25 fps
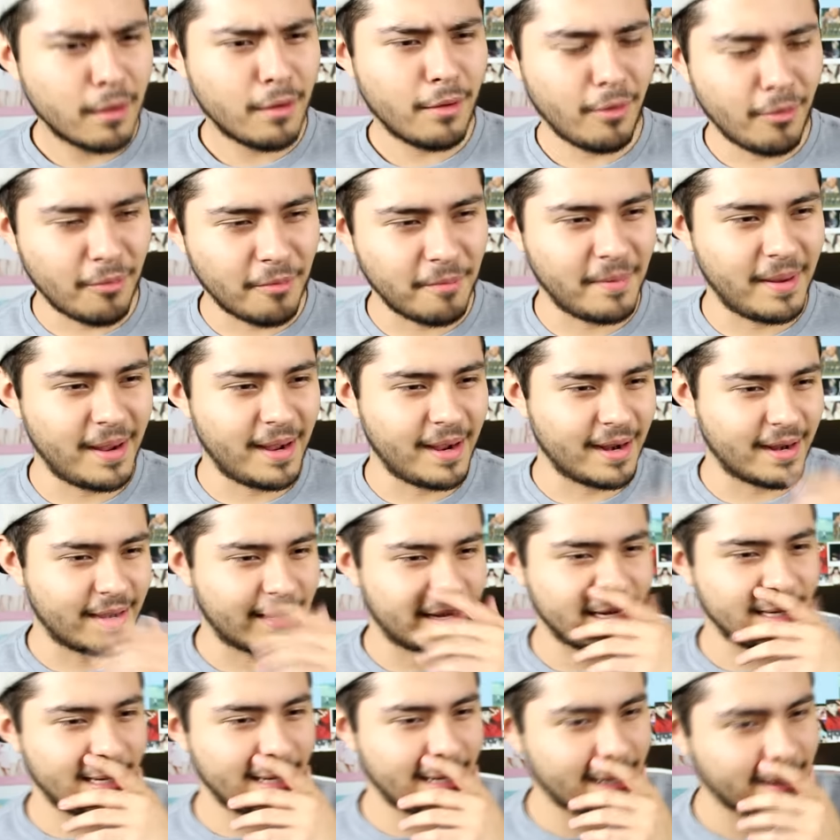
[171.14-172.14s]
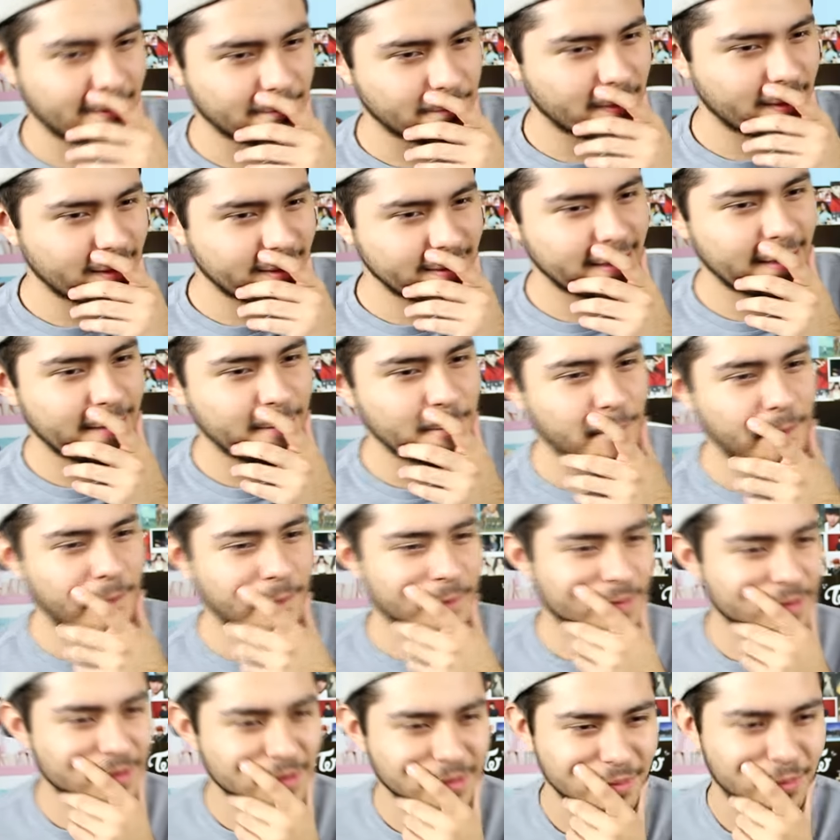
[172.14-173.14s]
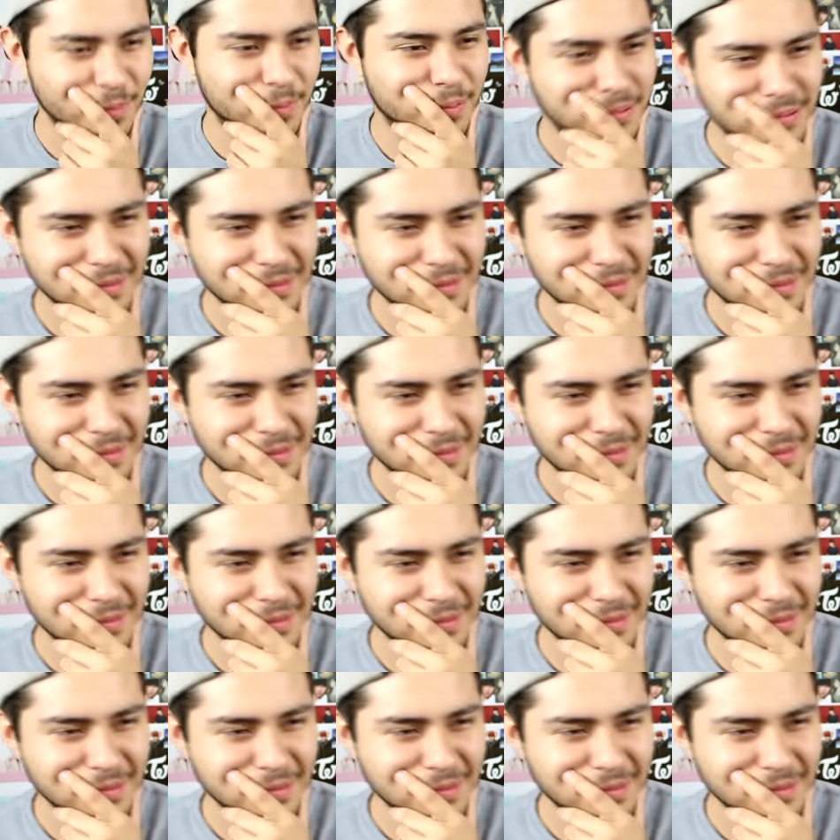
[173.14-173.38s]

Oh my God, man, that. Oh.